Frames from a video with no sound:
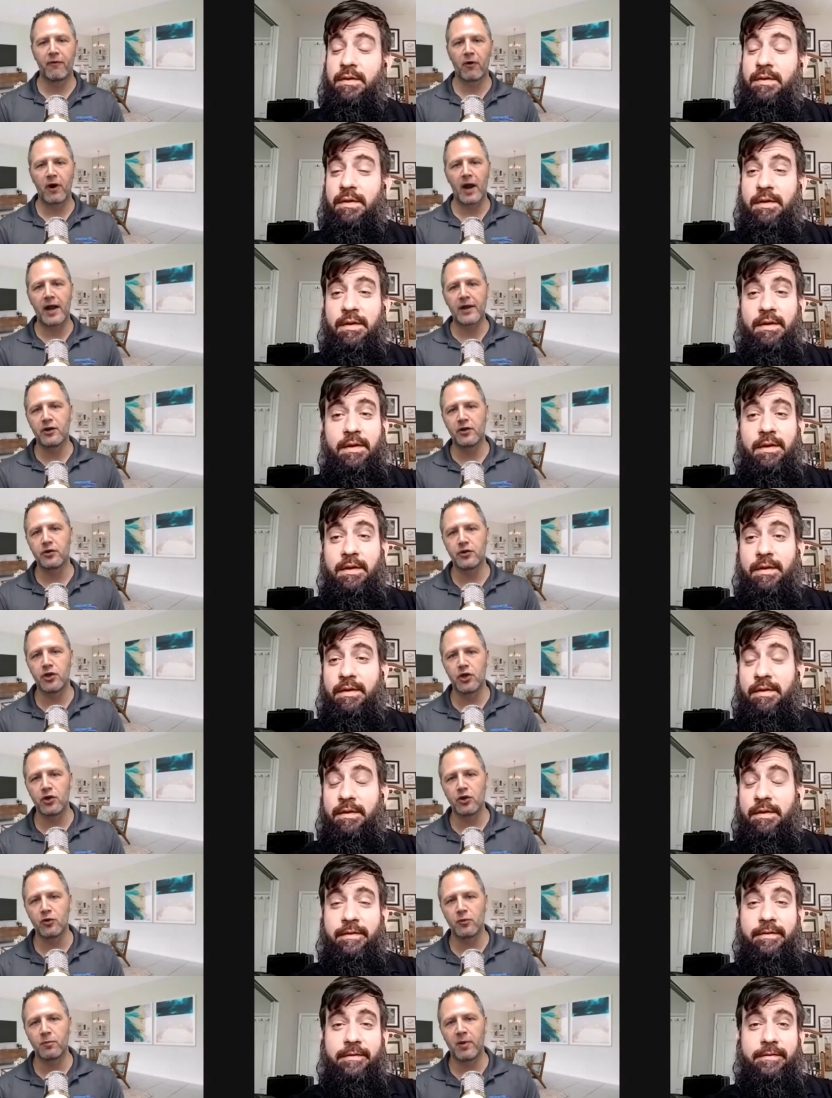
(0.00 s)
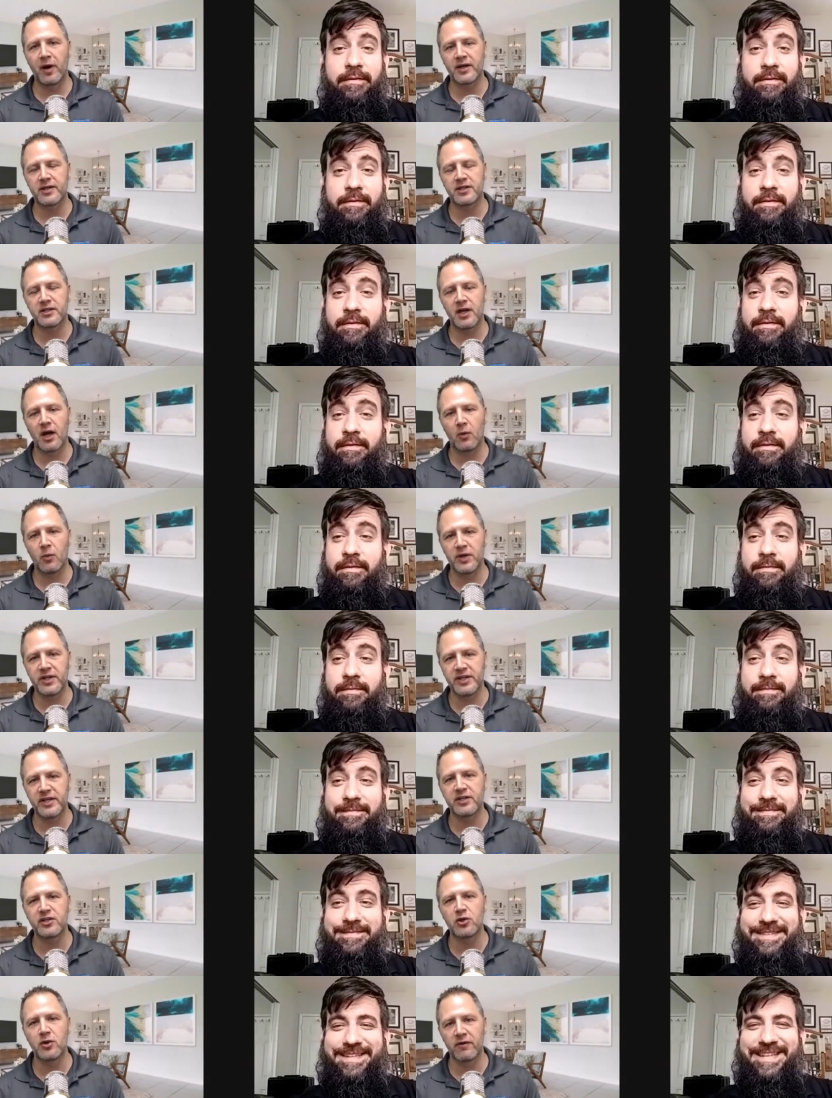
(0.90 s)
Speaker 1: before I knew you, but uh, we
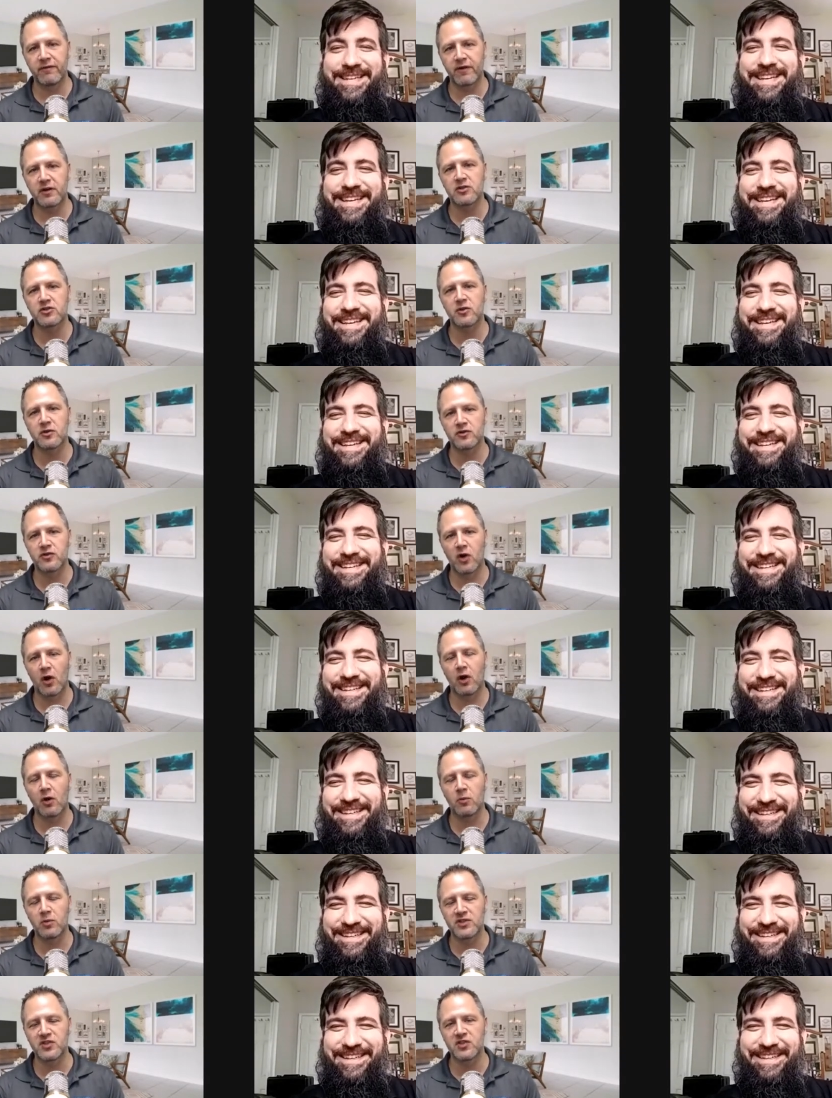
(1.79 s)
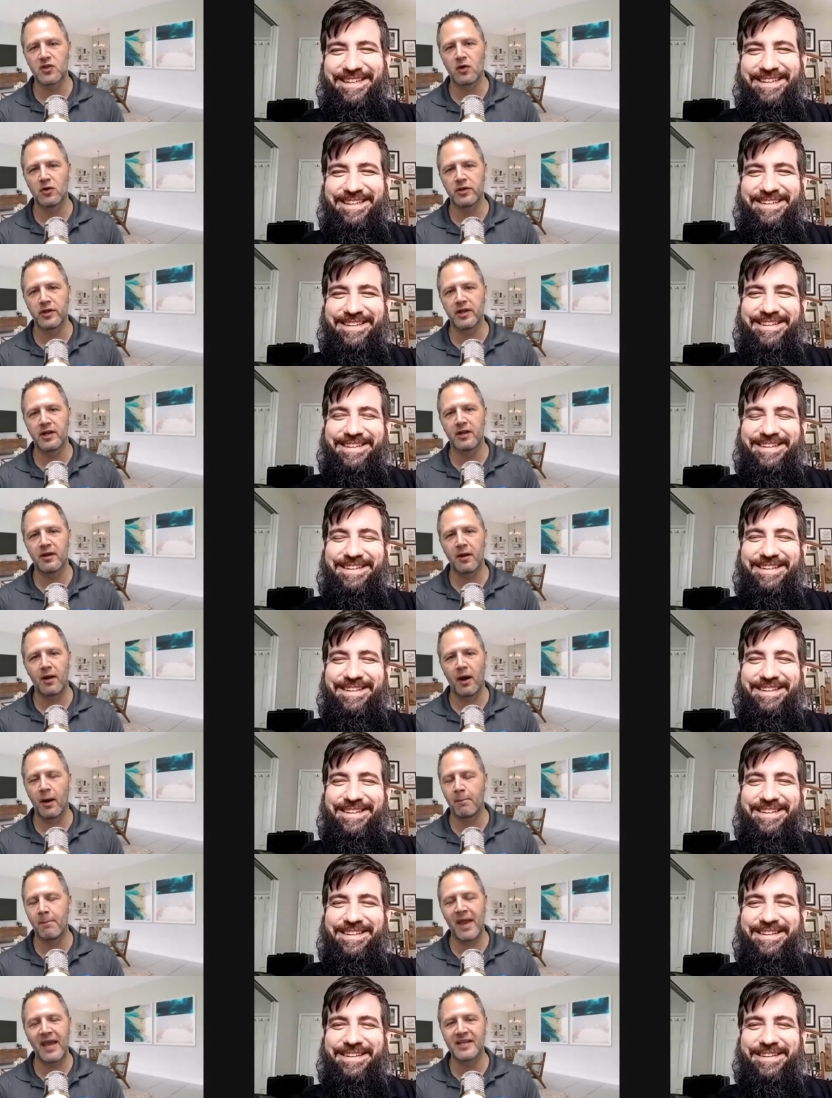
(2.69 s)
did do a virtual tour, and we sold it.
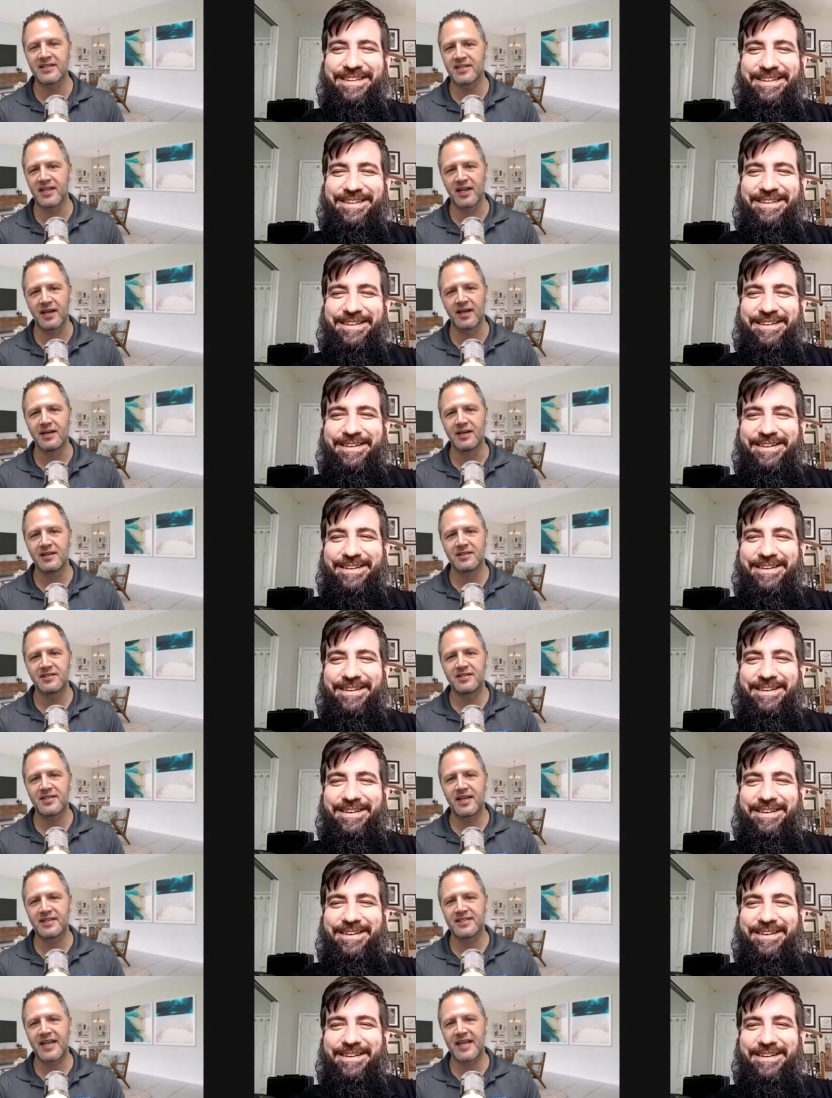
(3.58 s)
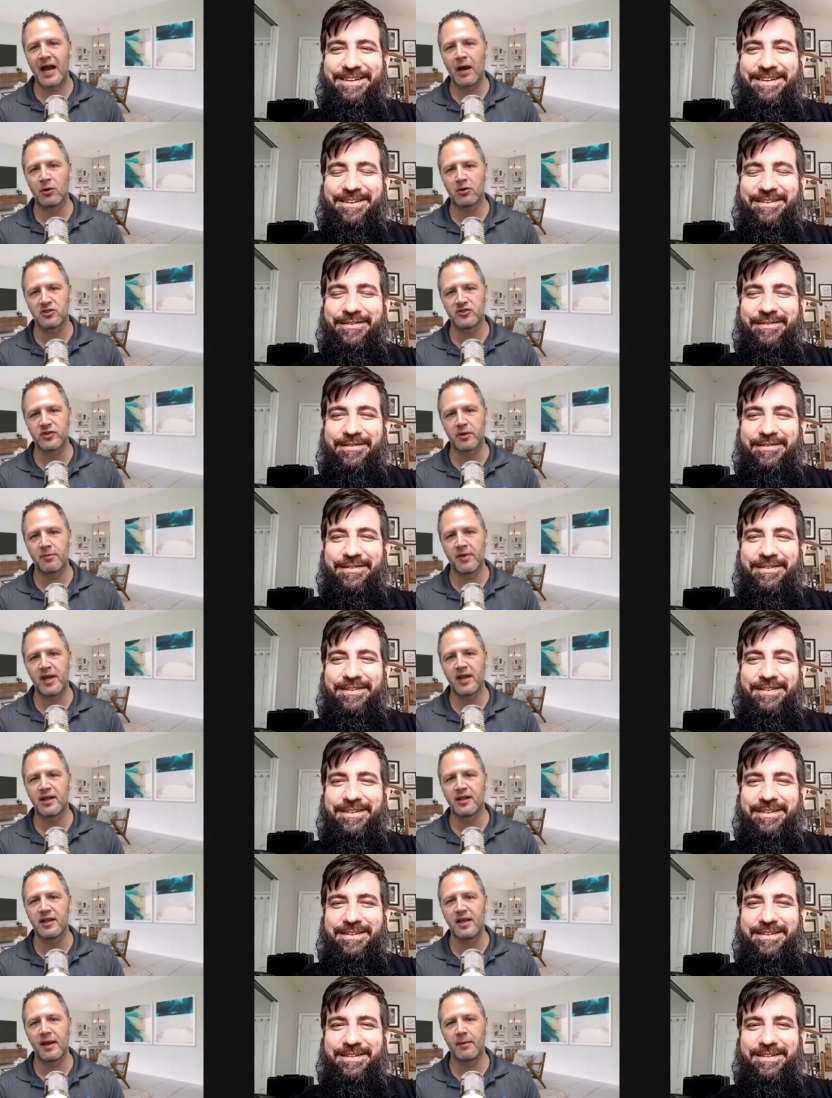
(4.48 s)
Amazing, six hours from
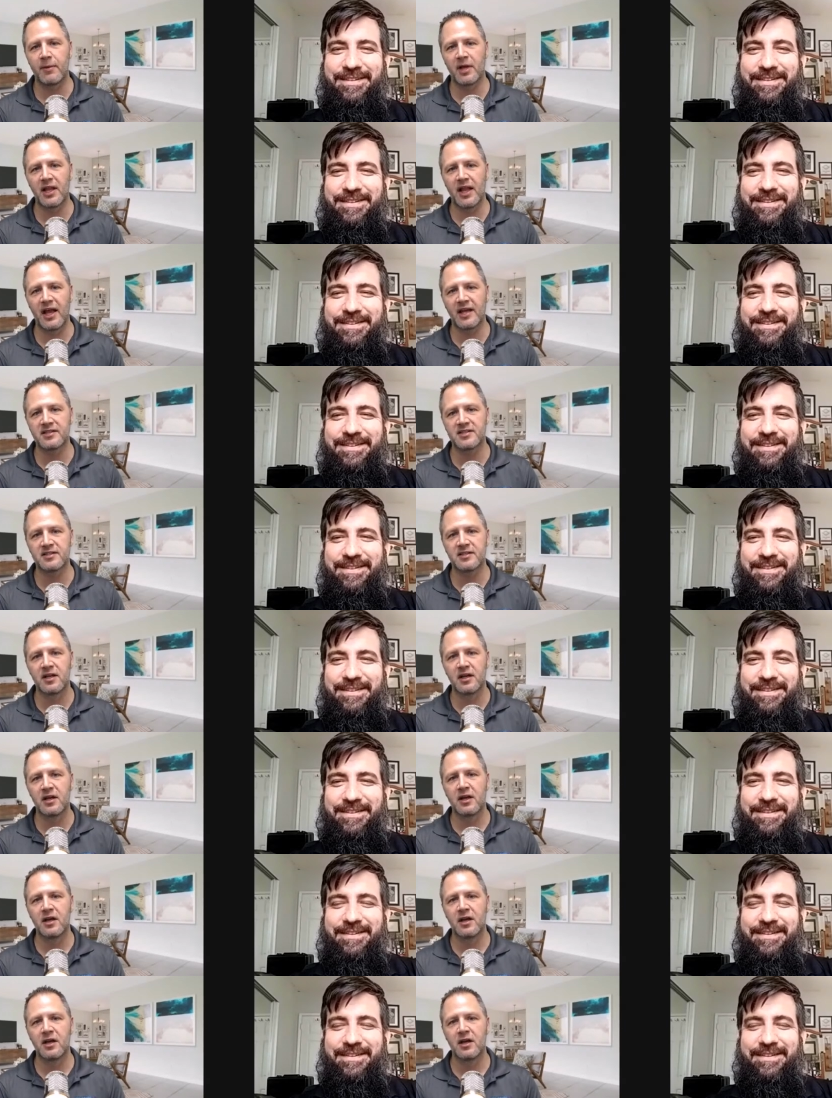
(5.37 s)
hitting the MLS.